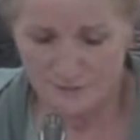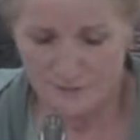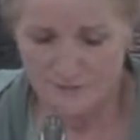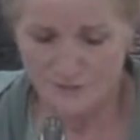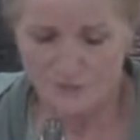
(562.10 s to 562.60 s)

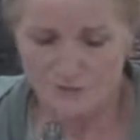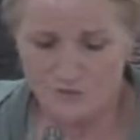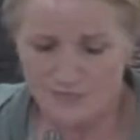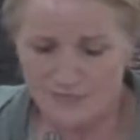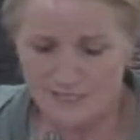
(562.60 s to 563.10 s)
To ensure
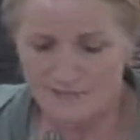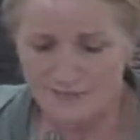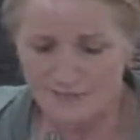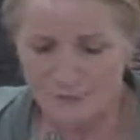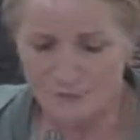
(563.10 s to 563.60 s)
the safety
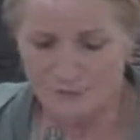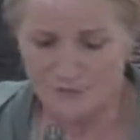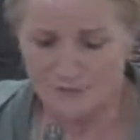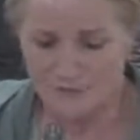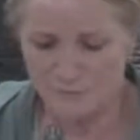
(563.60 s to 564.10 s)
of our
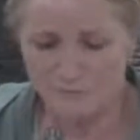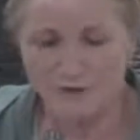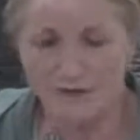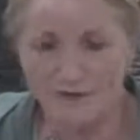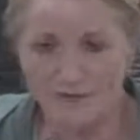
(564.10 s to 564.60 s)
patients,
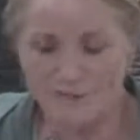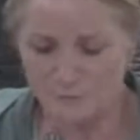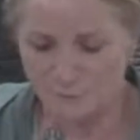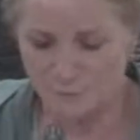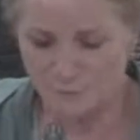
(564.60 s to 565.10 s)
providers, and
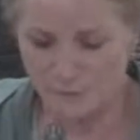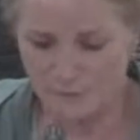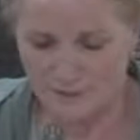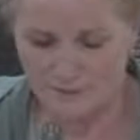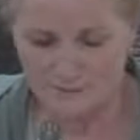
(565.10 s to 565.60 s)

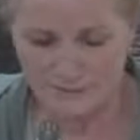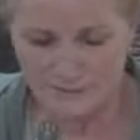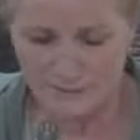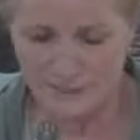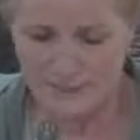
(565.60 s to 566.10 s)
employees
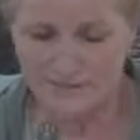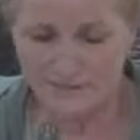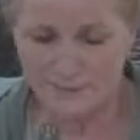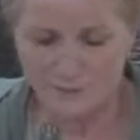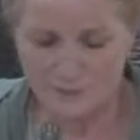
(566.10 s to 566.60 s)
and the
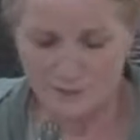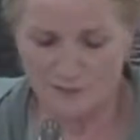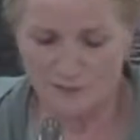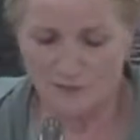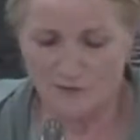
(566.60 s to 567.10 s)

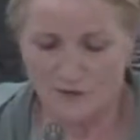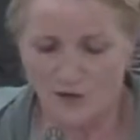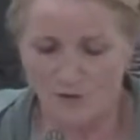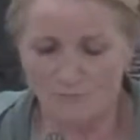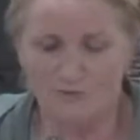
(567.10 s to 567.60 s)
community,
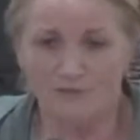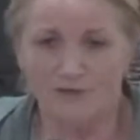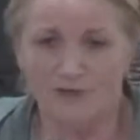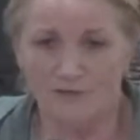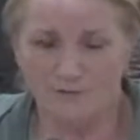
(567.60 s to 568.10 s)
all River
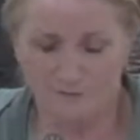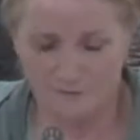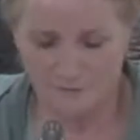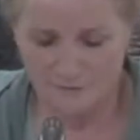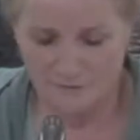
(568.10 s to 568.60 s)
Health
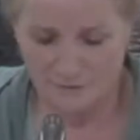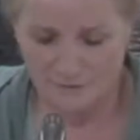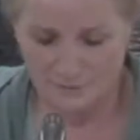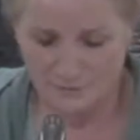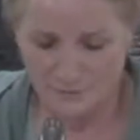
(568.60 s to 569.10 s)

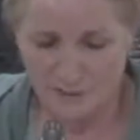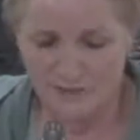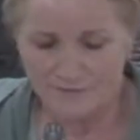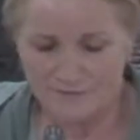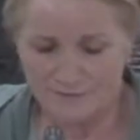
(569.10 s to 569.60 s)
Community
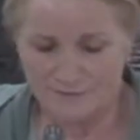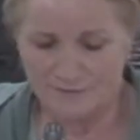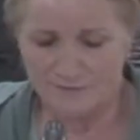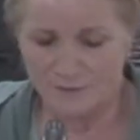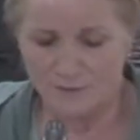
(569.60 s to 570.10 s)
Health
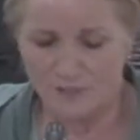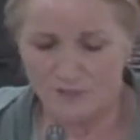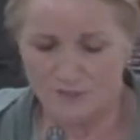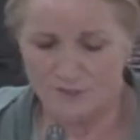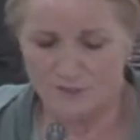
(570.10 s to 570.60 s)
Center
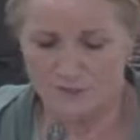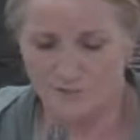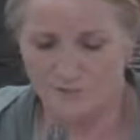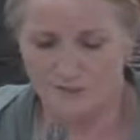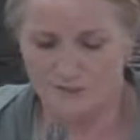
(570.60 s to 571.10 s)
locations are
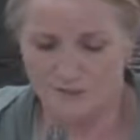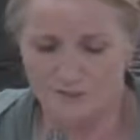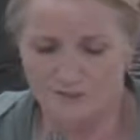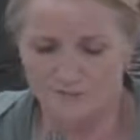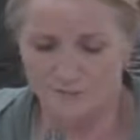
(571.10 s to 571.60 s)

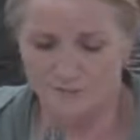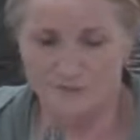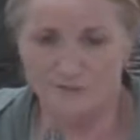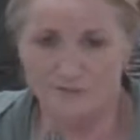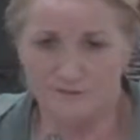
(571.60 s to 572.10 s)
restricting
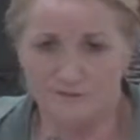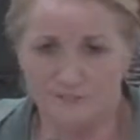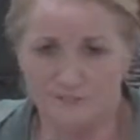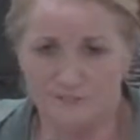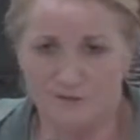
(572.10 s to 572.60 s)
visitors
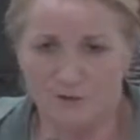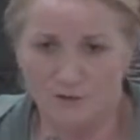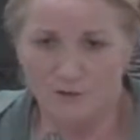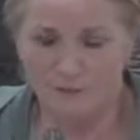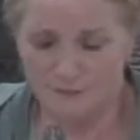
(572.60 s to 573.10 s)
into all
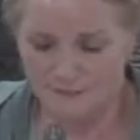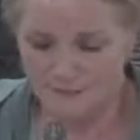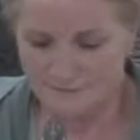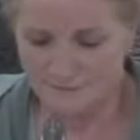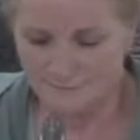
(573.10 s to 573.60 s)

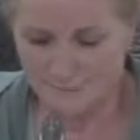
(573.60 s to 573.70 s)
clinics.